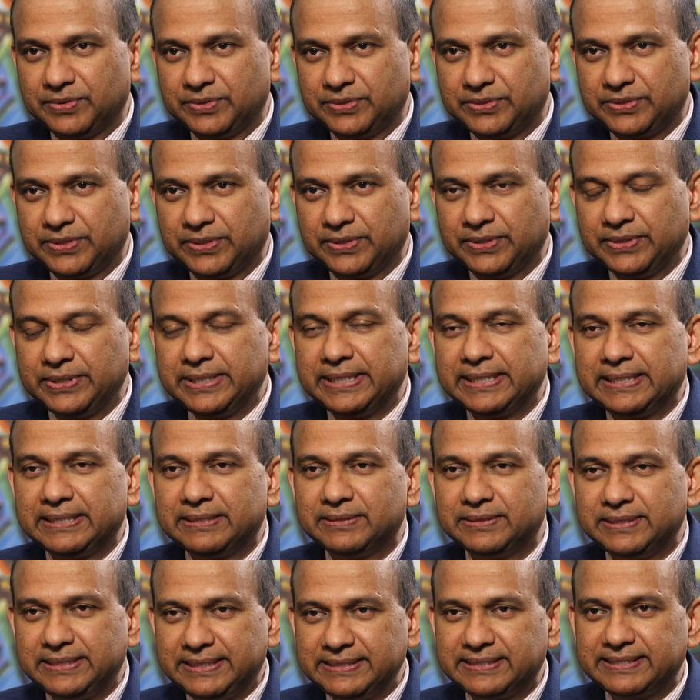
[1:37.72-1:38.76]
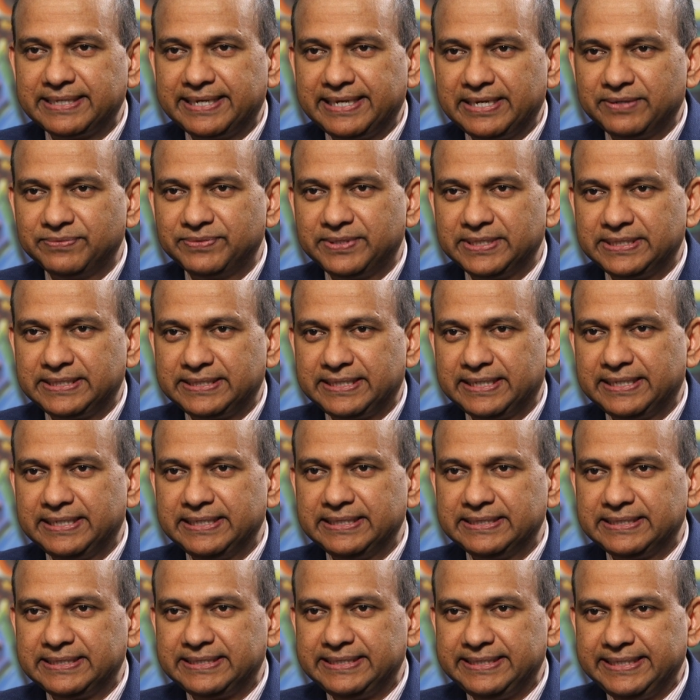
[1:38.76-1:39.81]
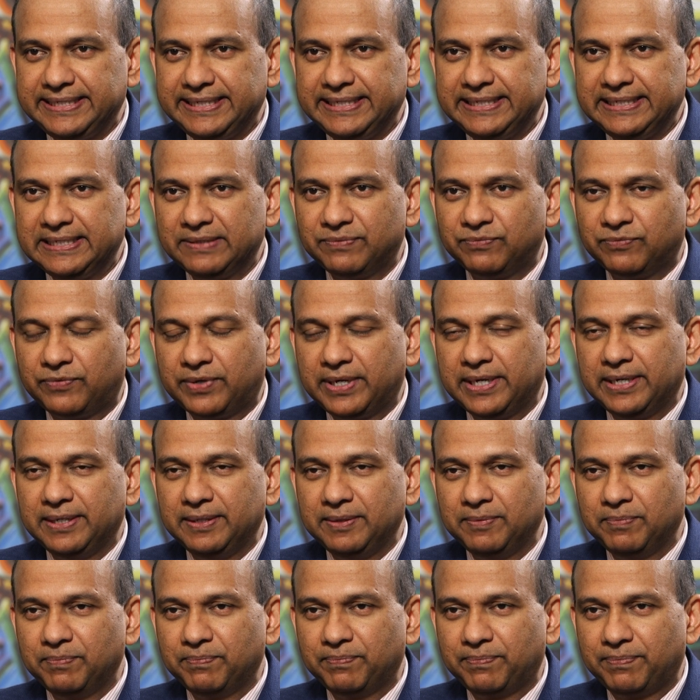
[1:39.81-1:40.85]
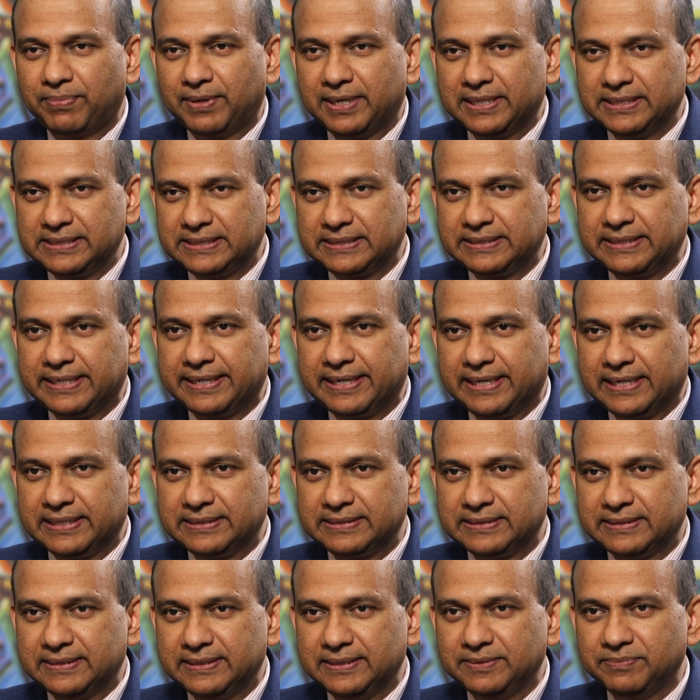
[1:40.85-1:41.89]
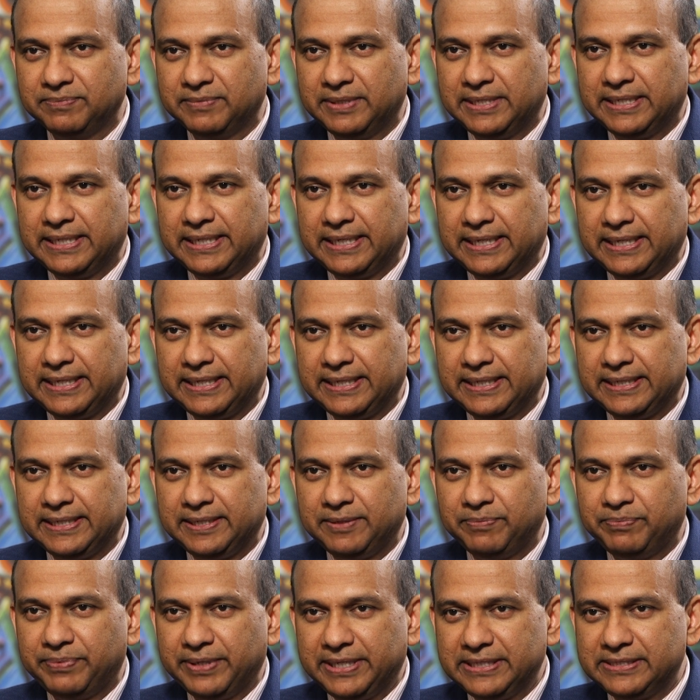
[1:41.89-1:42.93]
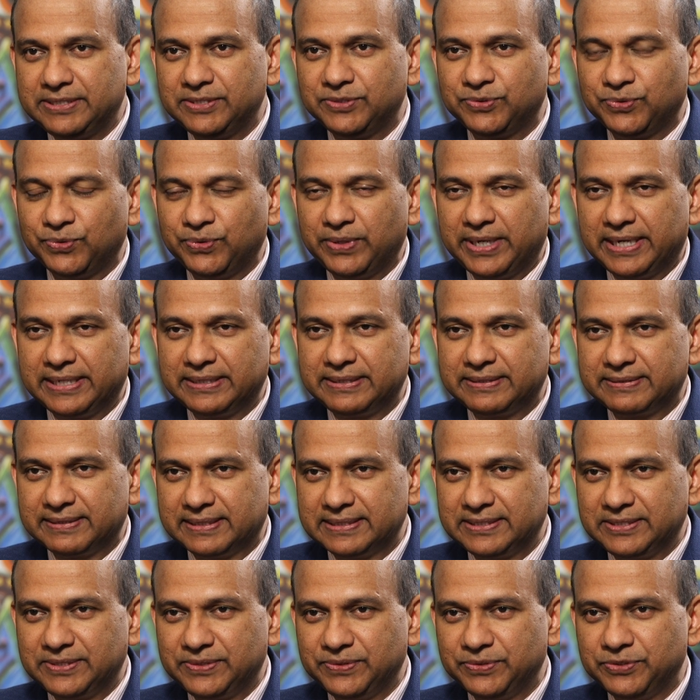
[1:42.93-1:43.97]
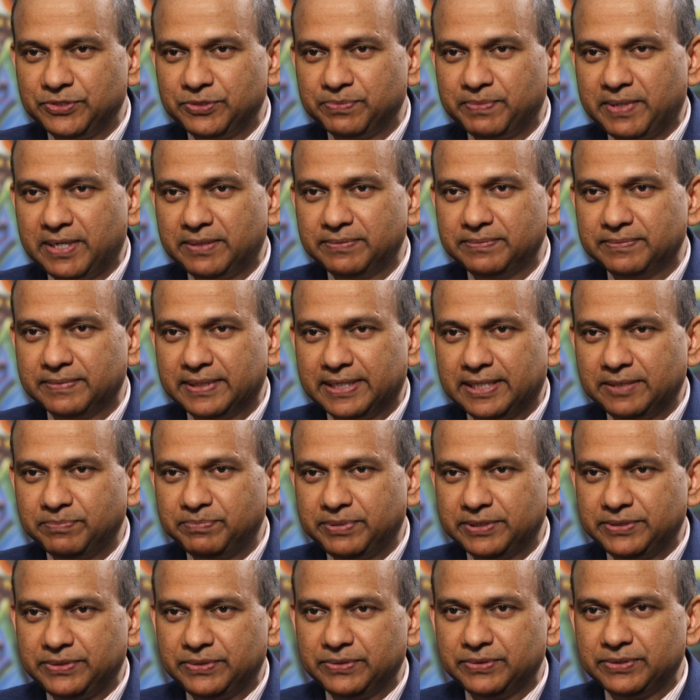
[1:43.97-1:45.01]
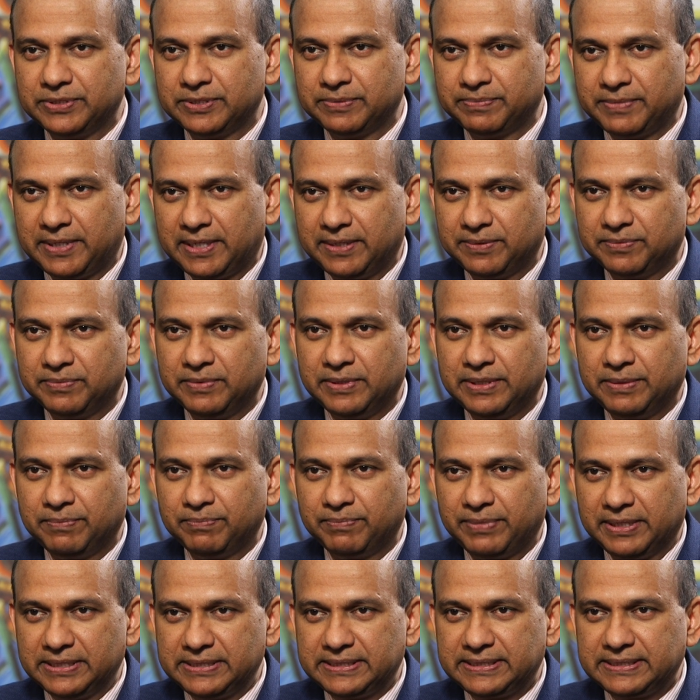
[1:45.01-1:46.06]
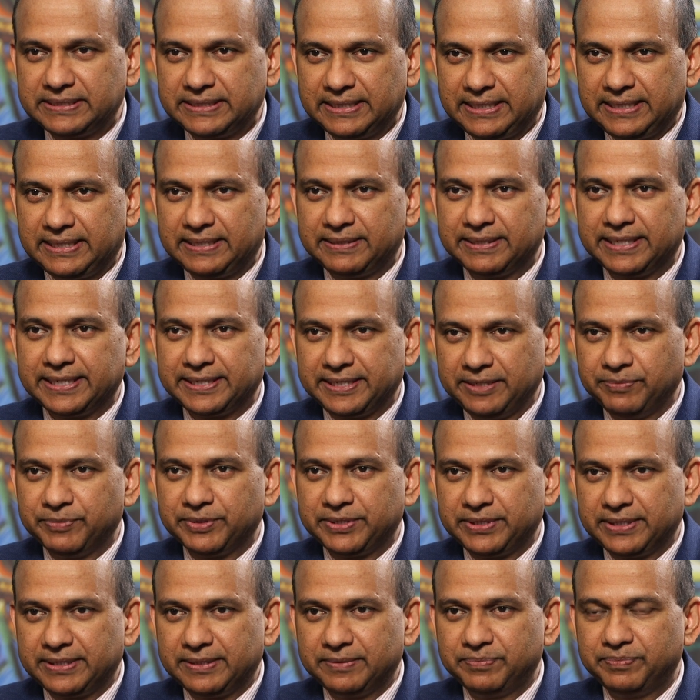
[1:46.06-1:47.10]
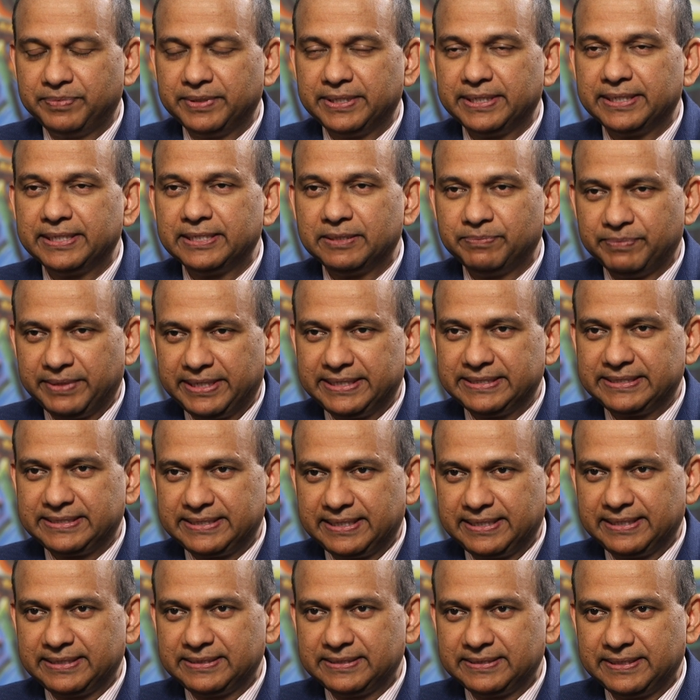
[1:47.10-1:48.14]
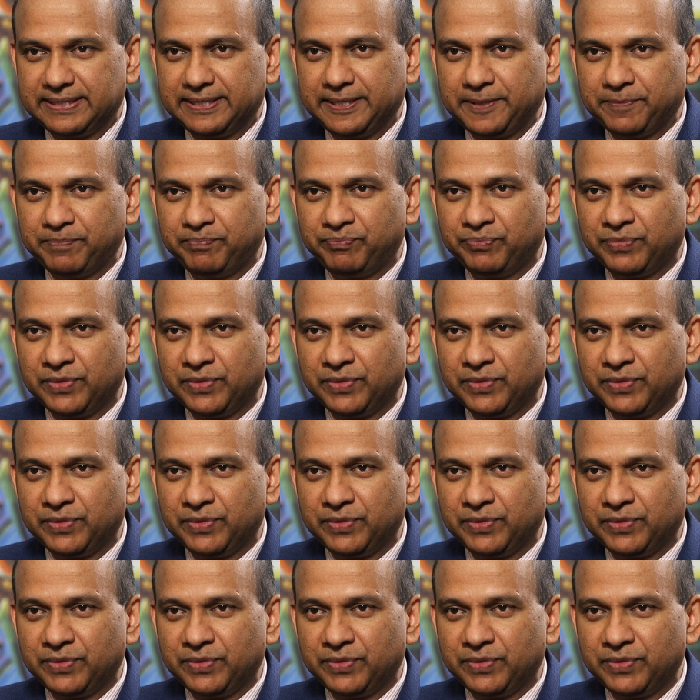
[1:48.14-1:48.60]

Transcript: So the design of the study is TDM1 plus neratinib in patients who had trastuzumab and pertuzumab plus uh, chemotherapy in the metastatic setting.